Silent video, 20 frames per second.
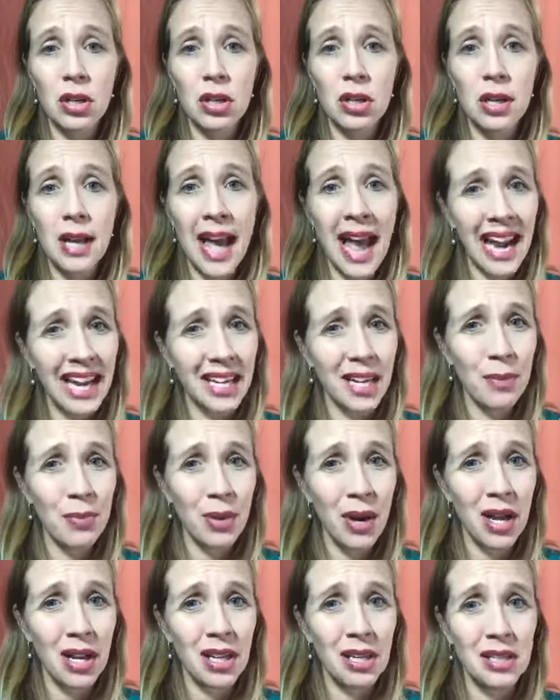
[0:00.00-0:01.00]
acne
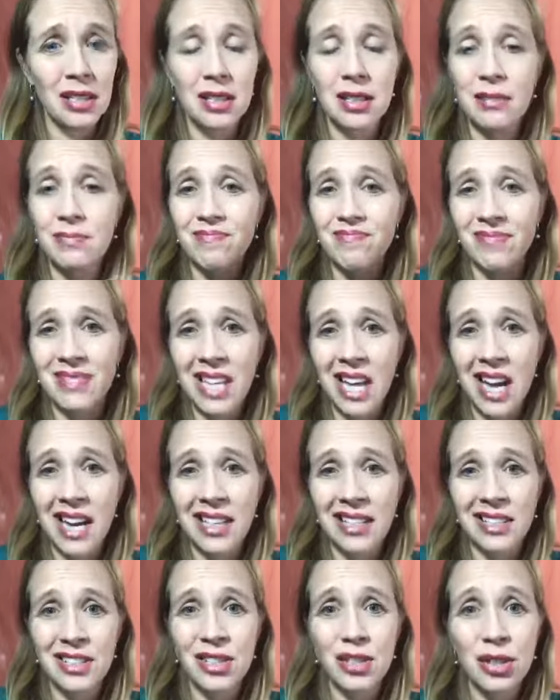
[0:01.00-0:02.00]
product
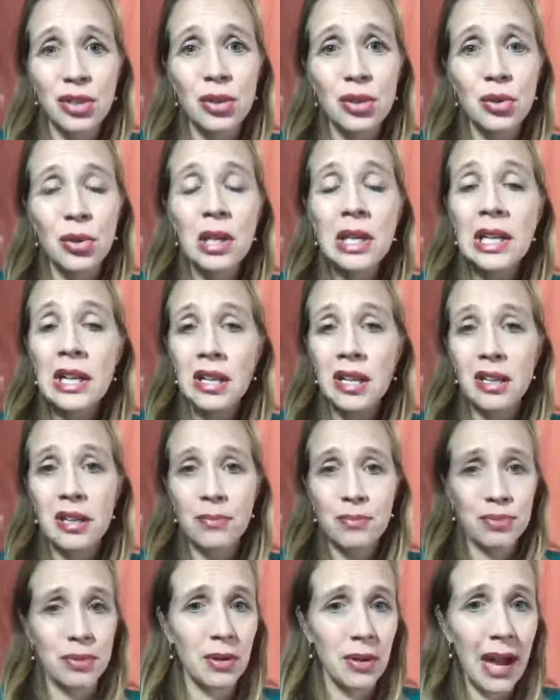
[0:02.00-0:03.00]
lines do.
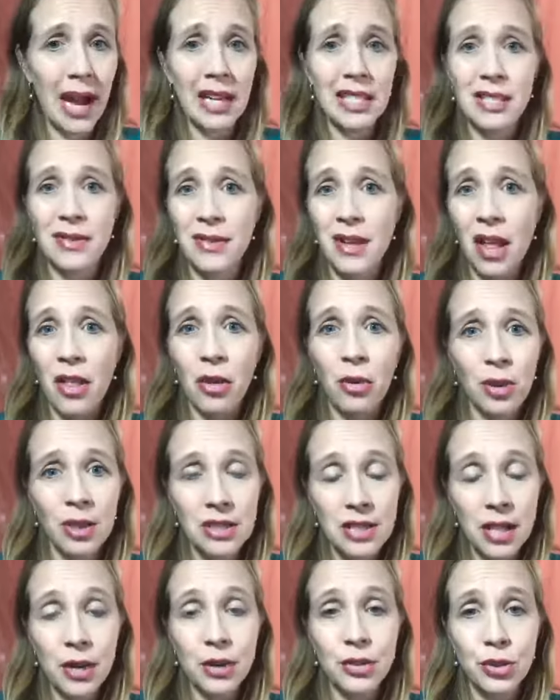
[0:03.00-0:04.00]
Proactive and other ones
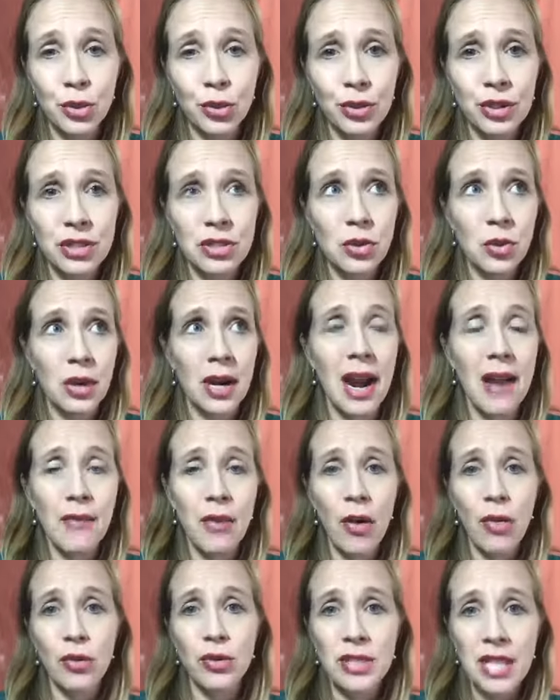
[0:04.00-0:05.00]
that are sold in the store have
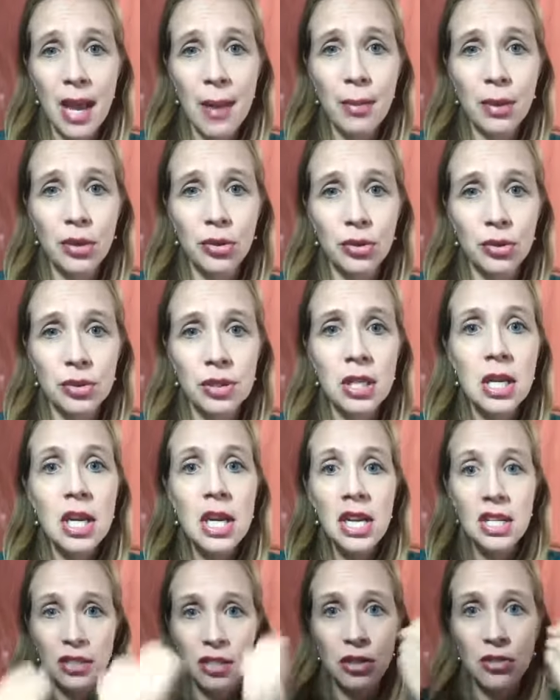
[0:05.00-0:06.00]
all those chemicals
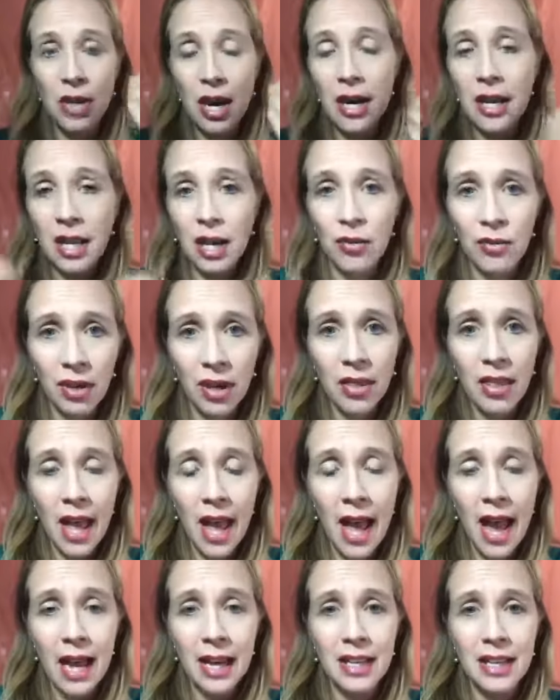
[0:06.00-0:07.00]
to try to get rid of the
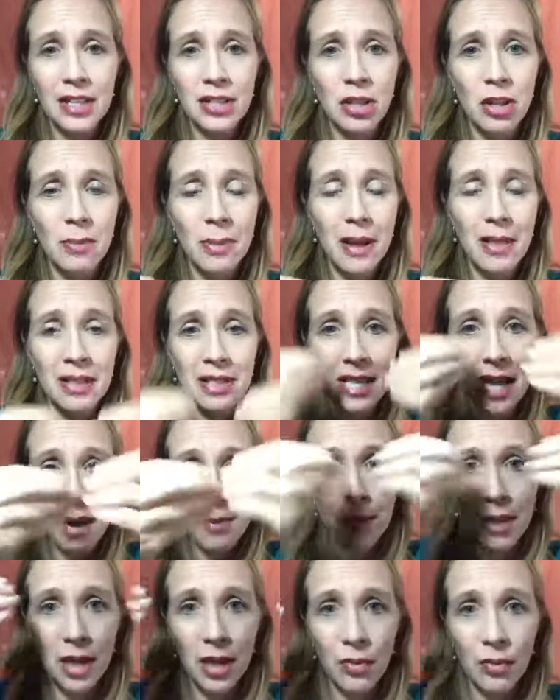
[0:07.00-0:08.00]
acne, so that by the time
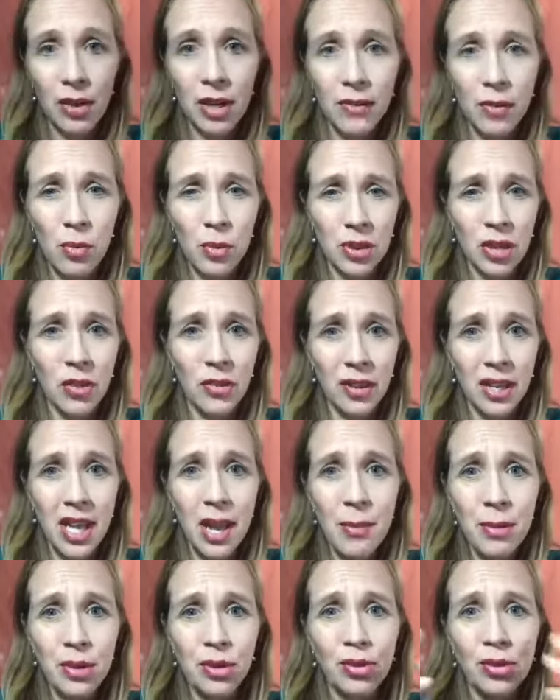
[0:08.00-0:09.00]
they get rid of them with all the
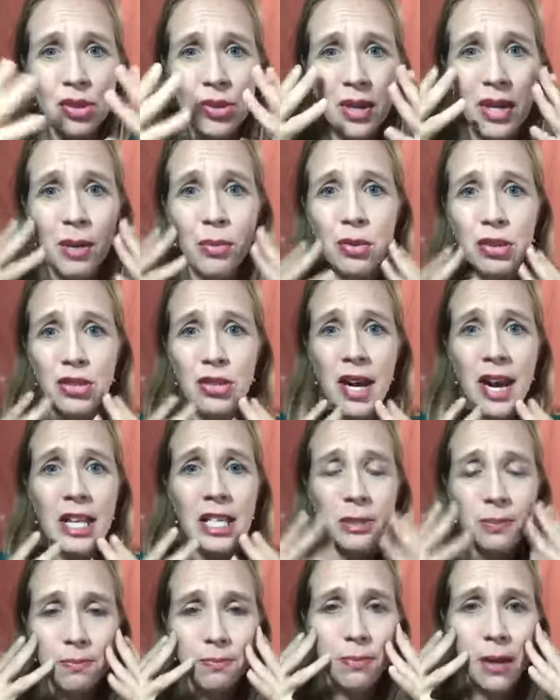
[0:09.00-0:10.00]
chemicals, you end up with dry
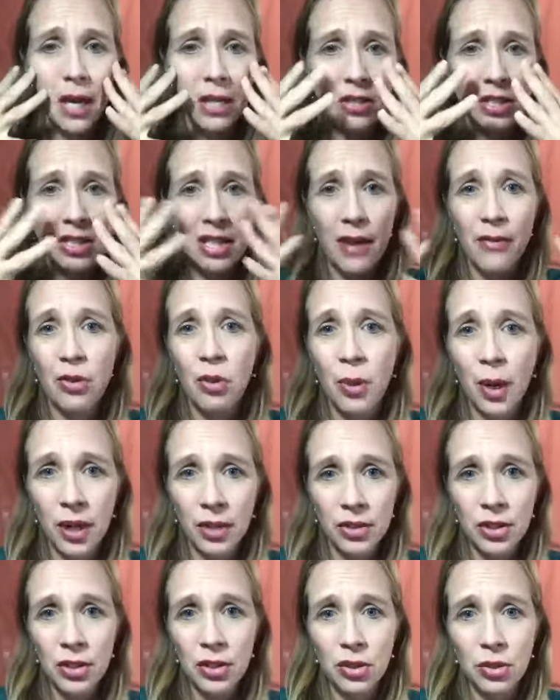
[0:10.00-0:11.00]
spotches everywhere
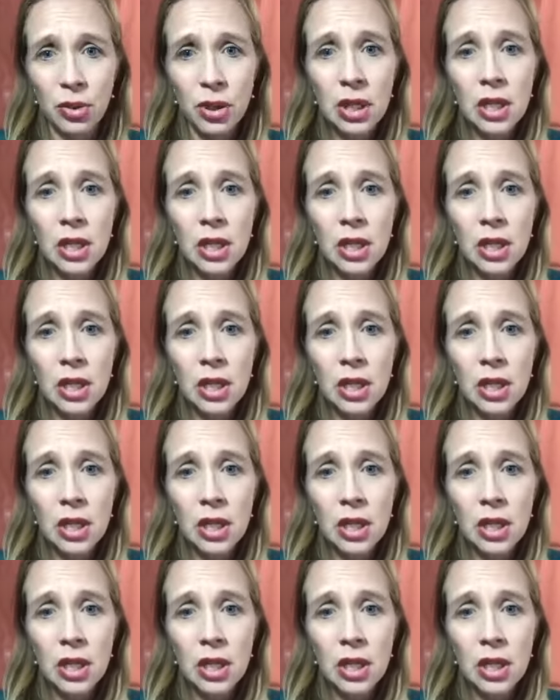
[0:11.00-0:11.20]
too.